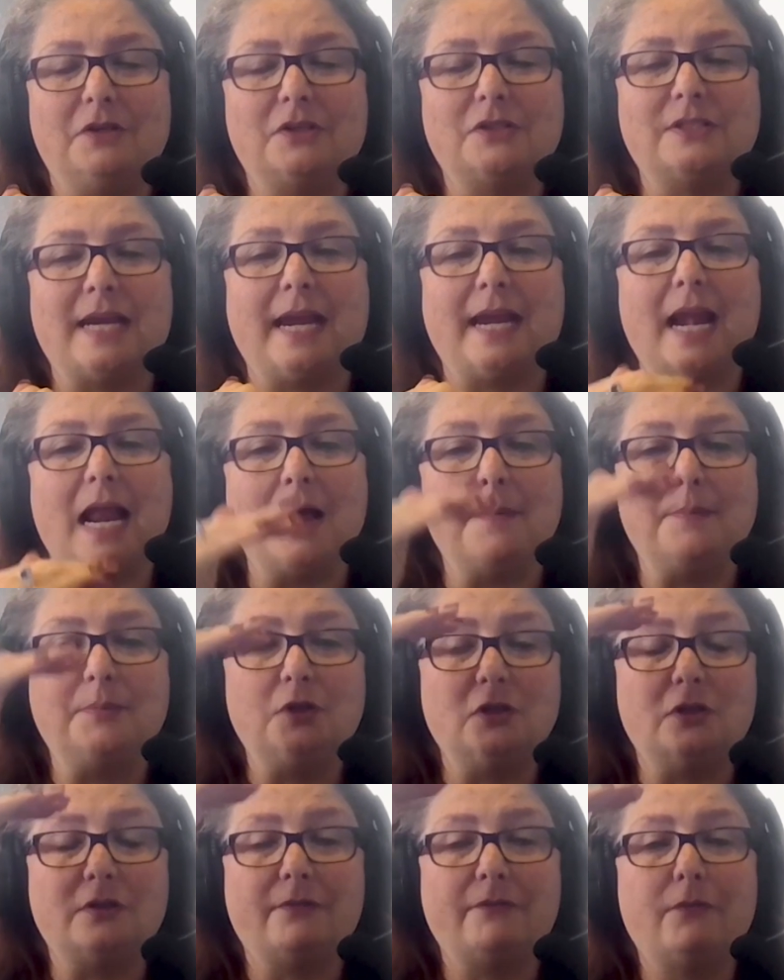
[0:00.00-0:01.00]
your estate up
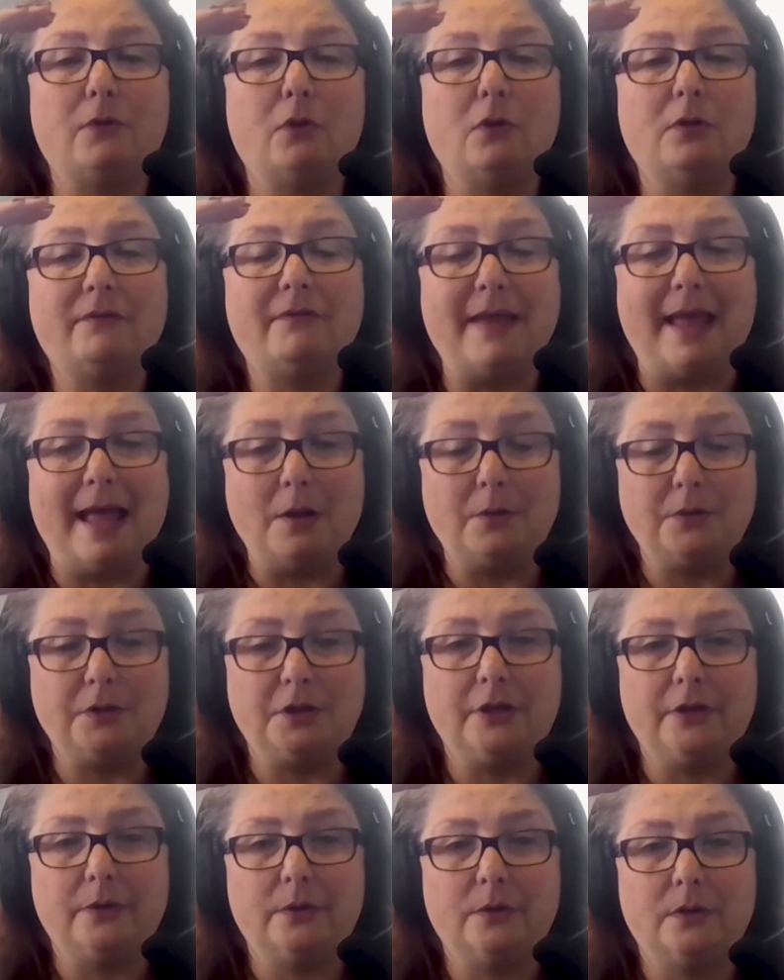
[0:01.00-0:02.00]
to the full
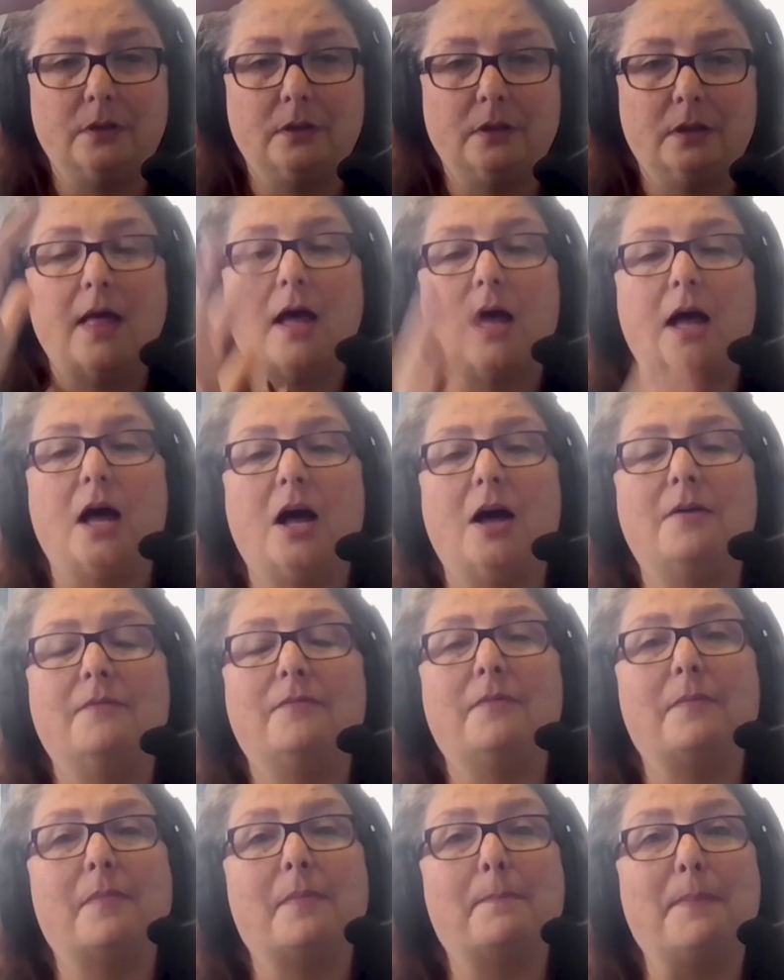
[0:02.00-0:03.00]
value
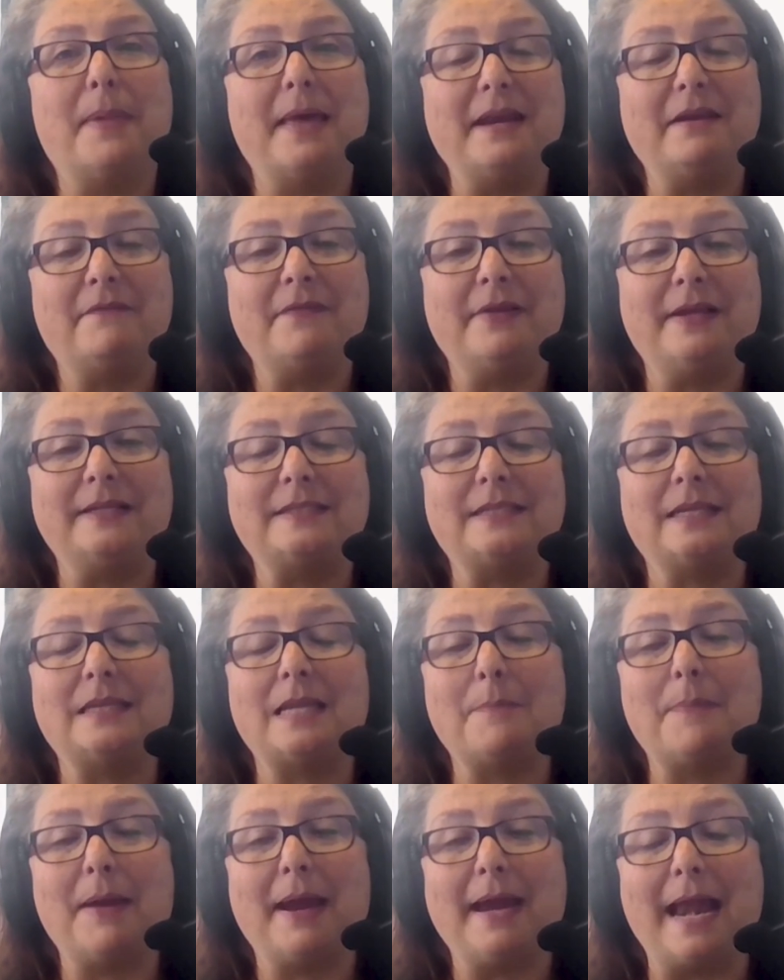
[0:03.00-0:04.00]
of benefits that
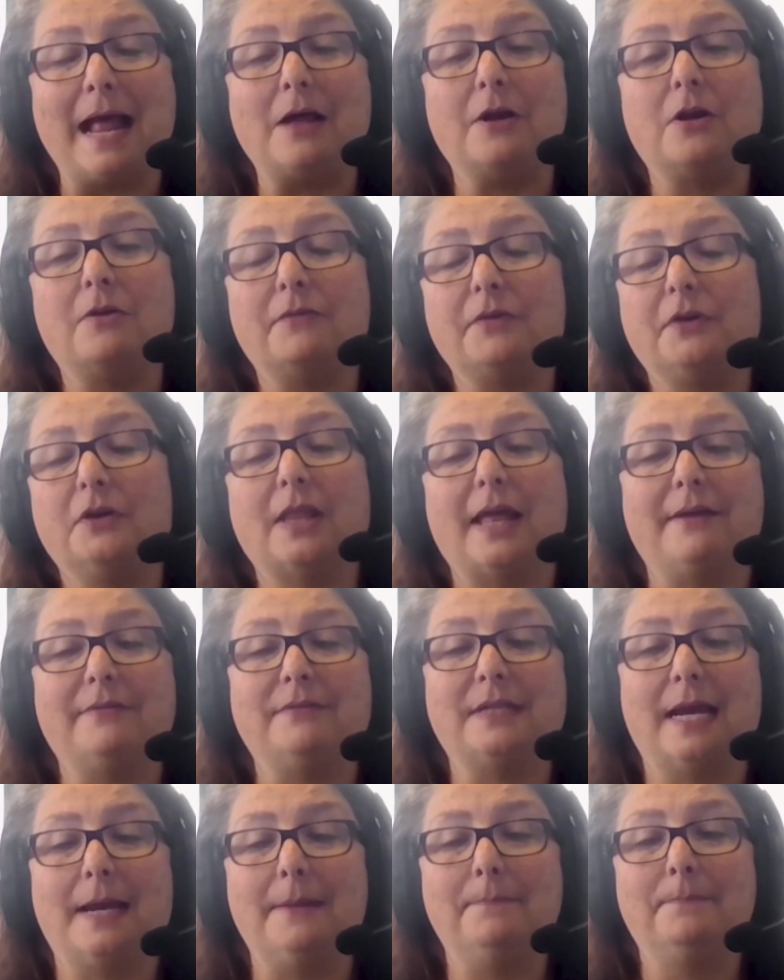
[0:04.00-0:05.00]
they paid out over your
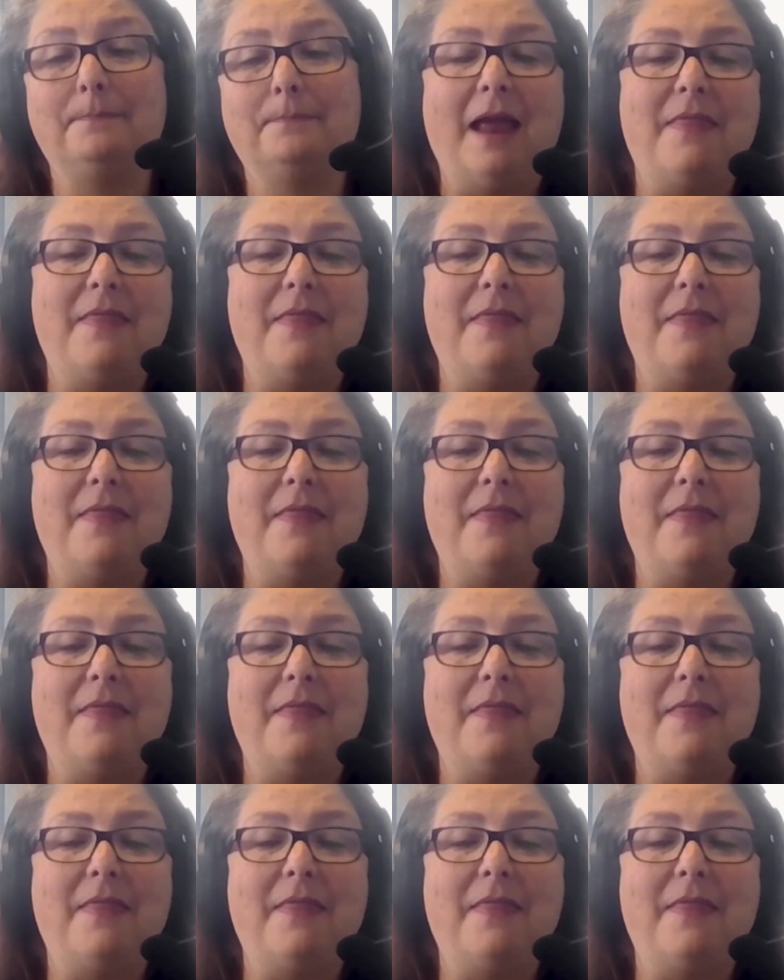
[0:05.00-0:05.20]
lifetime.